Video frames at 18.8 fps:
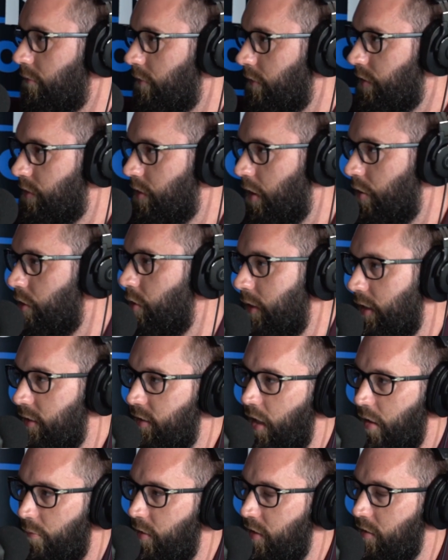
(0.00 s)
So you get
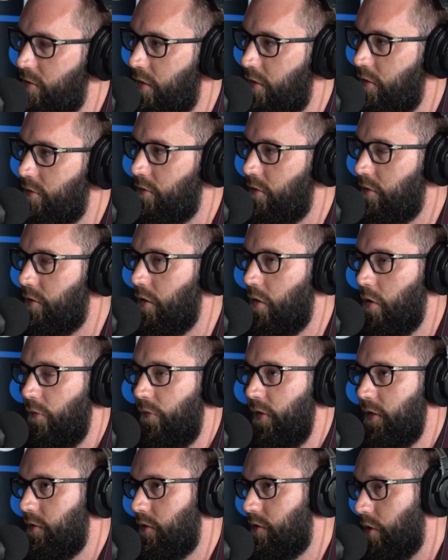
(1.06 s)
that business. So
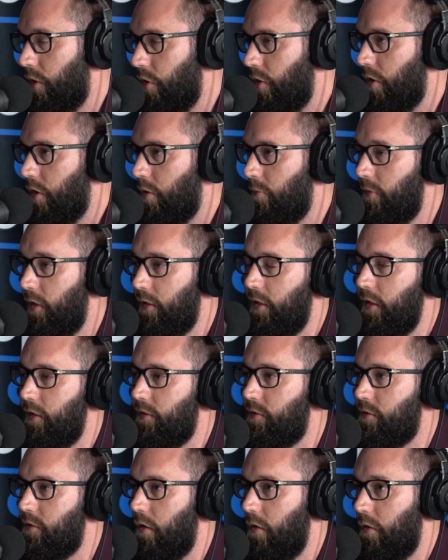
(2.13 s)
if it's a term that
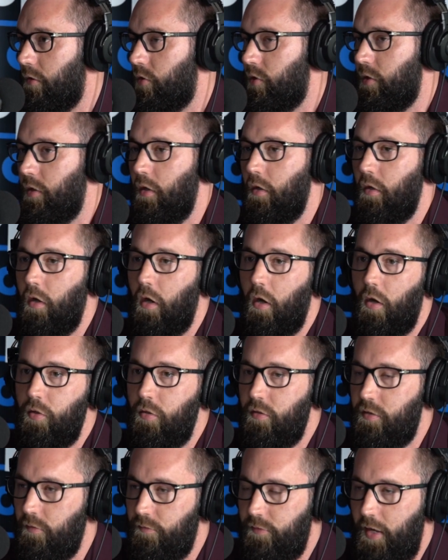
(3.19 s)
gets searched
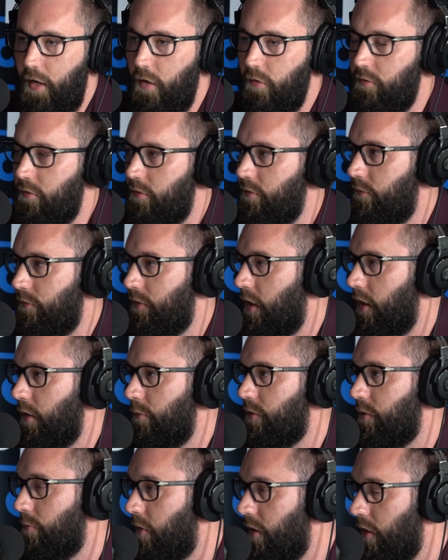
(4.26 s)
hundreds of thousands of
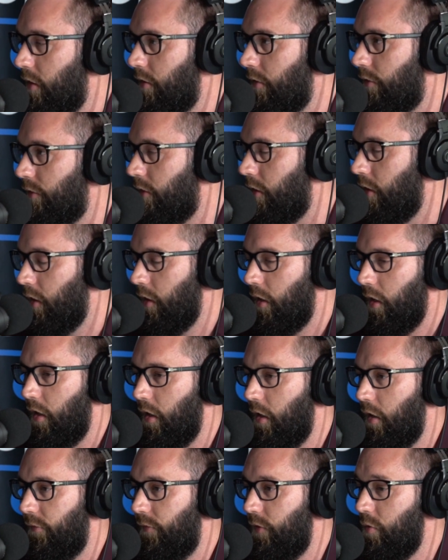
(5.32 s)
times a month,
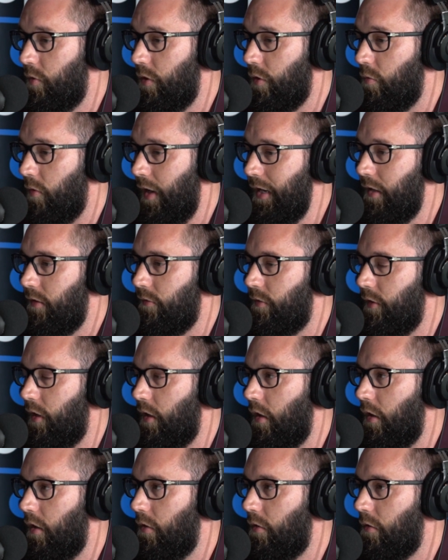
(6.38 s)
if you can rank
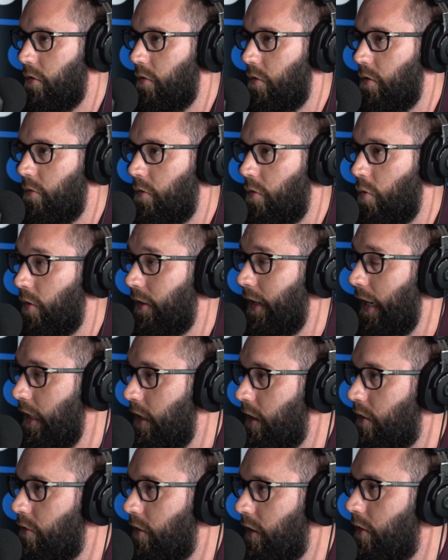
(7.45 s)
there
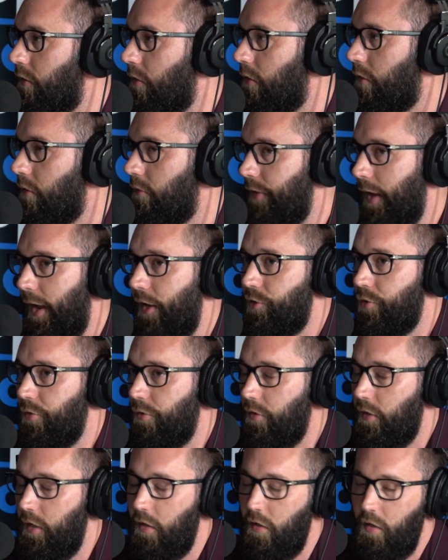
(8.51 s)
organically or
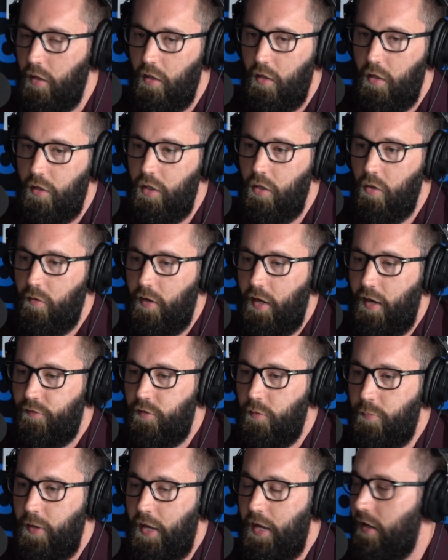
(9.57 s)
naturally, you don't have
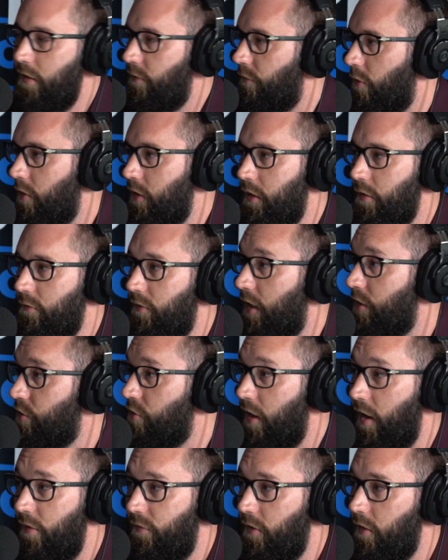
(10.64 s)
to pay for any of that
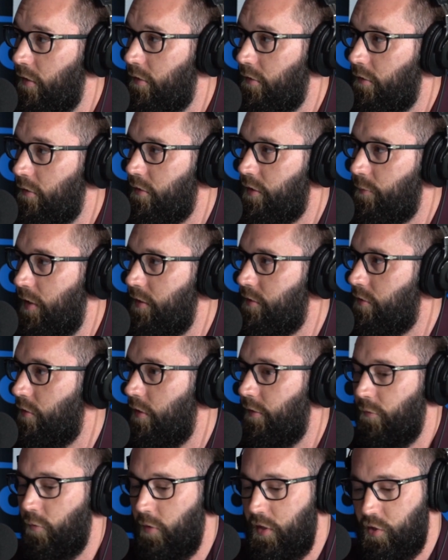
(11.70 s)
traffic. It's
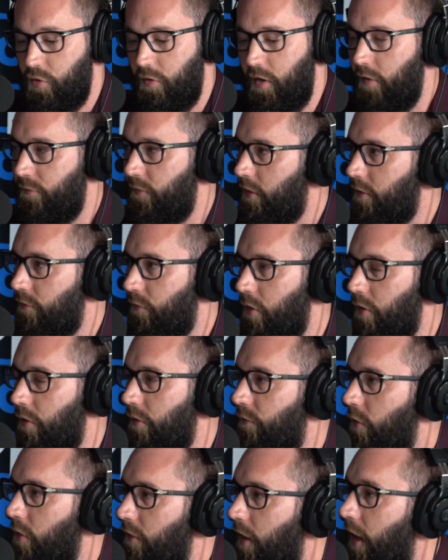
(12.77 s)
basically free traffic for
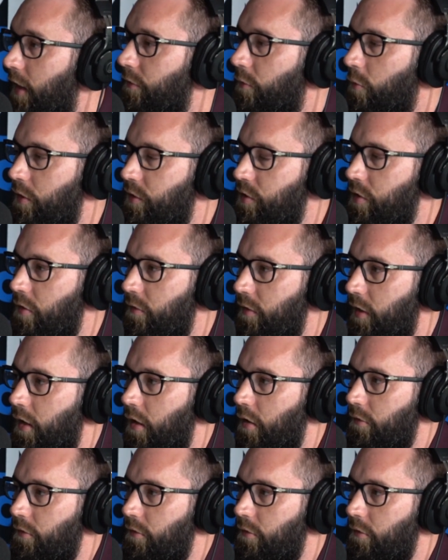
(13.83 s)
life once you're there.